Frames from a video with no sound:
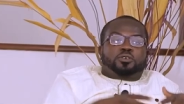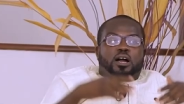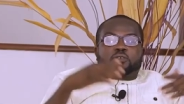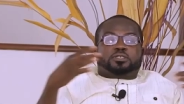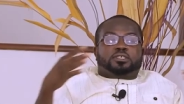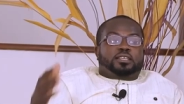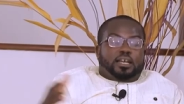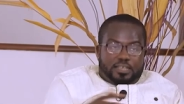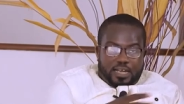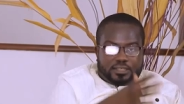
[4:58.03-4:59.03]
I would say
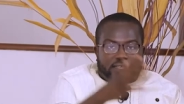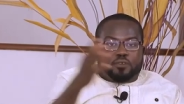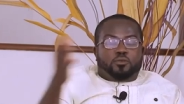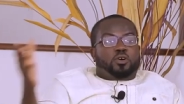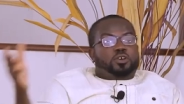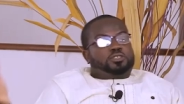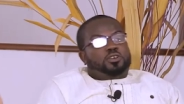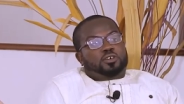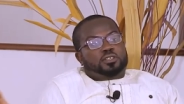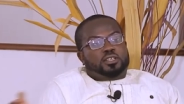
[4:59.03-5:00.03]
that yes, I've watched
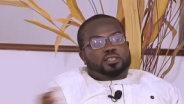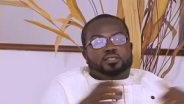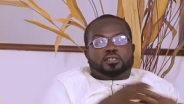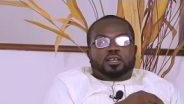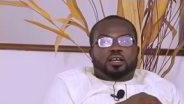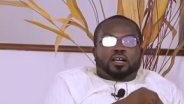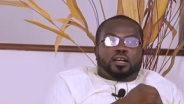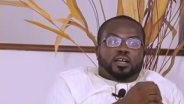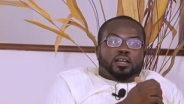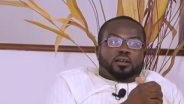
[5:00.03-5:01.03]
all these
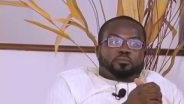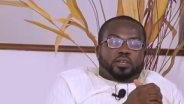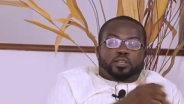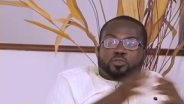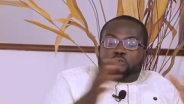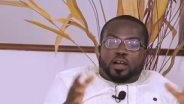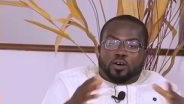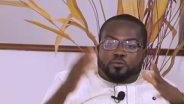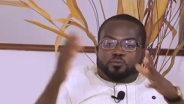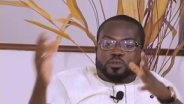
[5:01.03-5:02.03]
uh, plethora
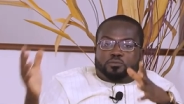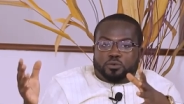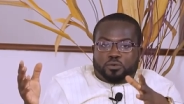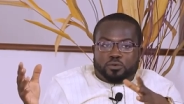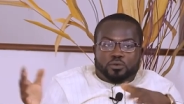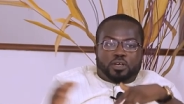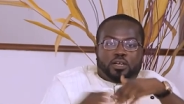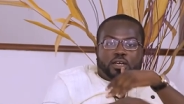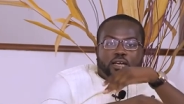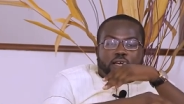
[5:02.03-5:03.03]
of people
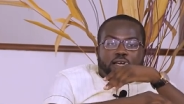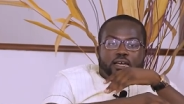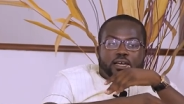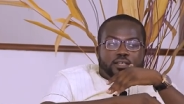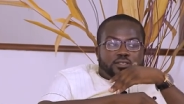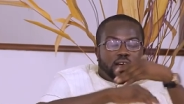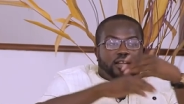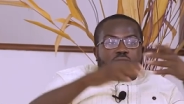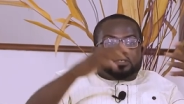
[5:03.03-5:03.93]
uh, uh, trying to